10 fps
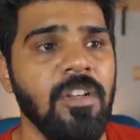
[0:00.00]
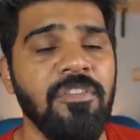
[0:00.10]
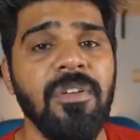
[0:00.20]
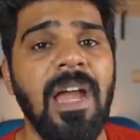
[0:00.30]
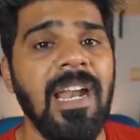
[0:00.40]
Now
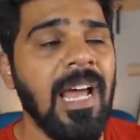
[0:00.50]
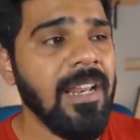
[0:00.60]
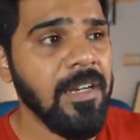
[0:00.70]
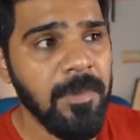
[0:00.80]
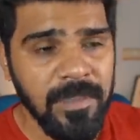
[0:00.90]
if you add
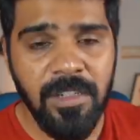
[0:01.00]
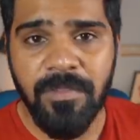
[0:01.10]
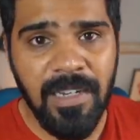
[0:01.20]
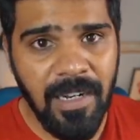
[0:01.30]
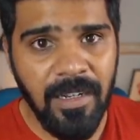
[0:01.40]
100% of
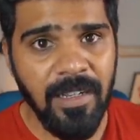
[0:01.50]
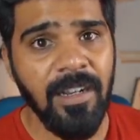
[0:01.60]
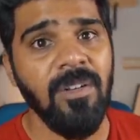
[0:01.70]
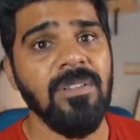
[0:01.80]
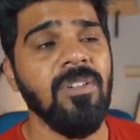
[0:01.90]
the LUT,
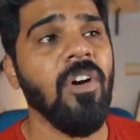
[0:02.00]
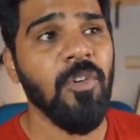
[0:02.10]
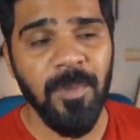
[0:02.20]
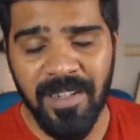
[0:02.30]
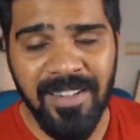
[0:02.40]
it looks horrible.